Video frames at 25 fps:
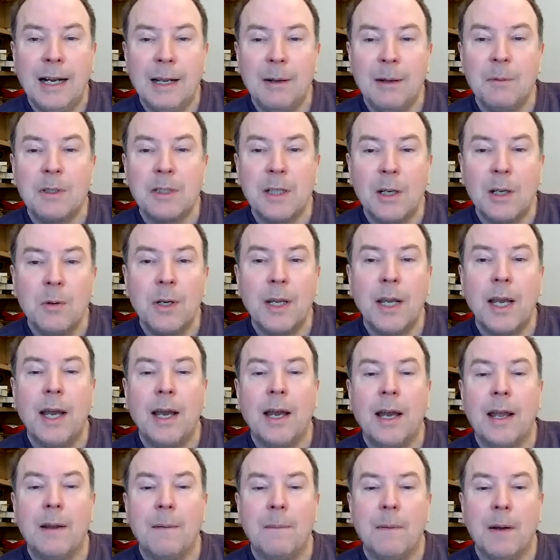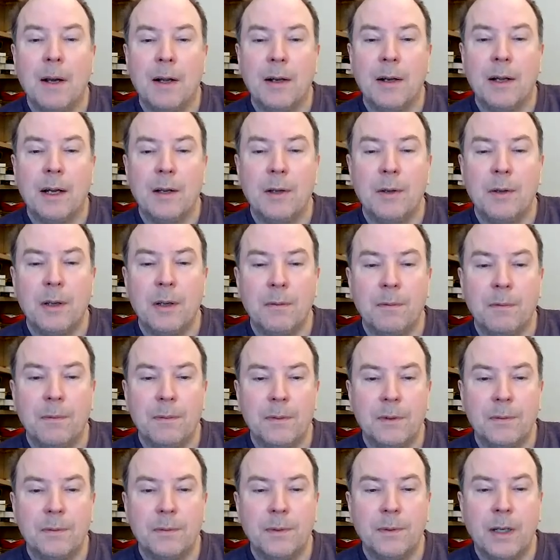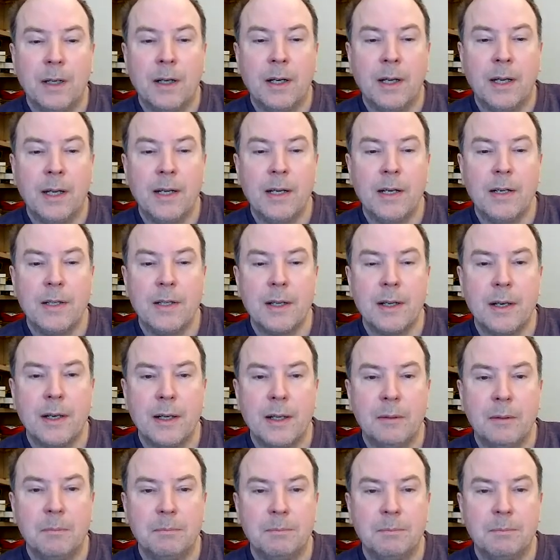And it was okay. And you can find,